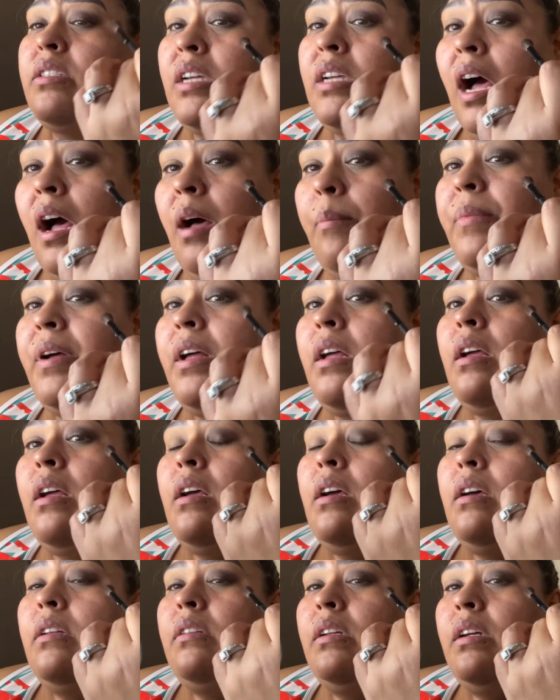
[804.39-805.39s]
top
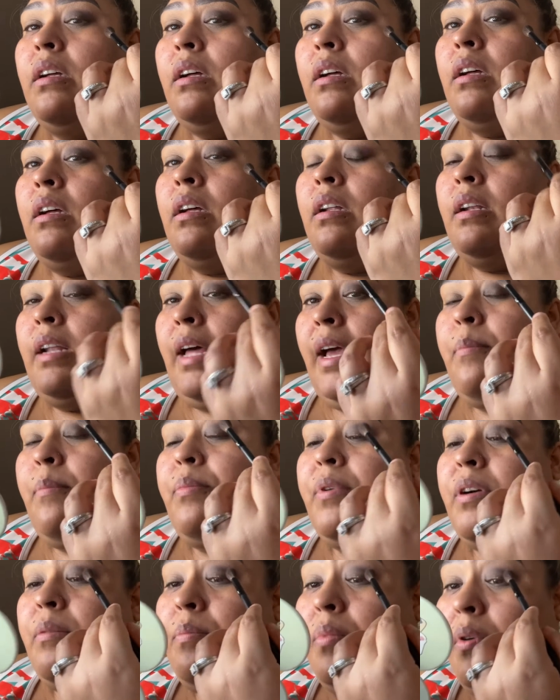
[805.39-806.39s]
the light
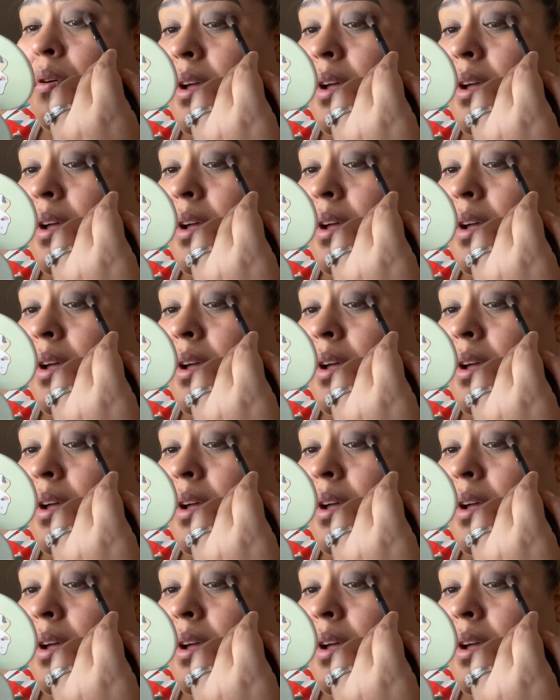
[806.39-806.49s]
purple.